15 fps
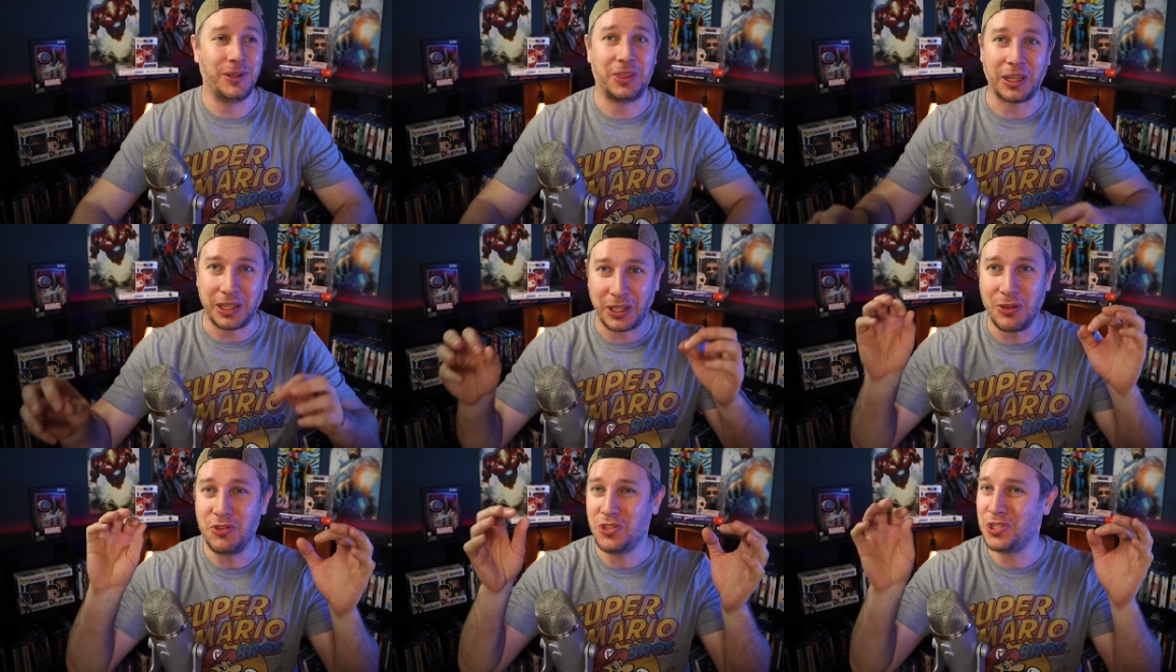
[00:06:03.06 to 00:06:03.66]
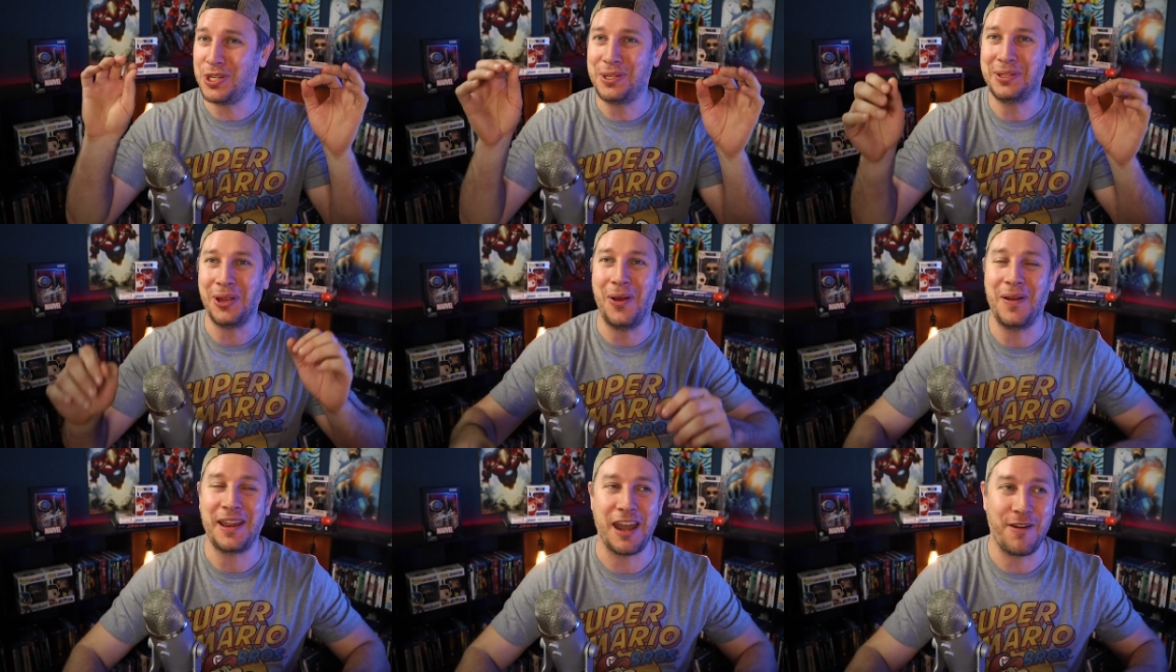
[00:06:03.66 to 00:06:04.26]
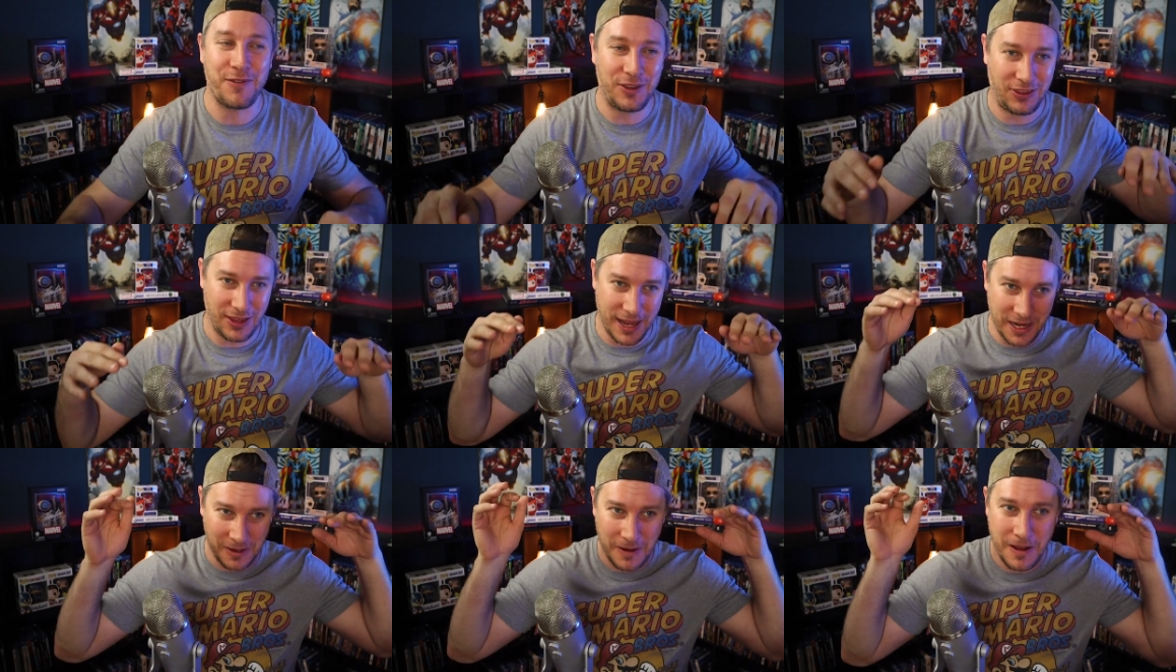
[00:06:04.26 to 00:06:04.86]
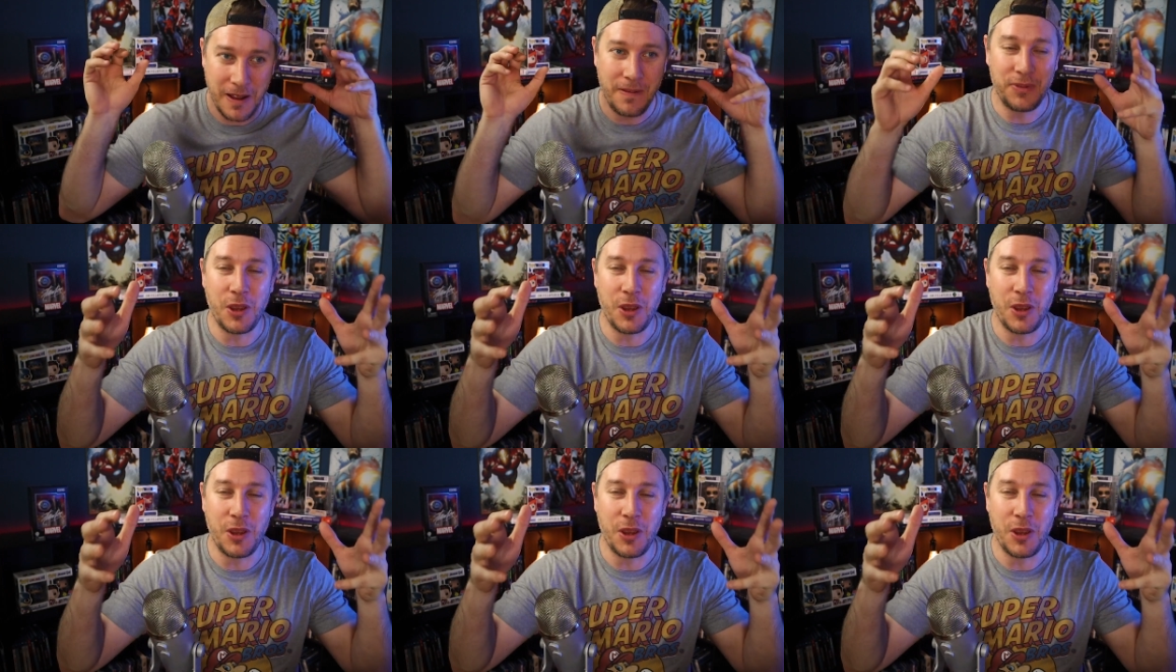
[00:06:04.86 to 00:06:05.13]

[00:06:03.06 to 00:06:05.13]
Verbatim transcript: with the cutesy song and everything.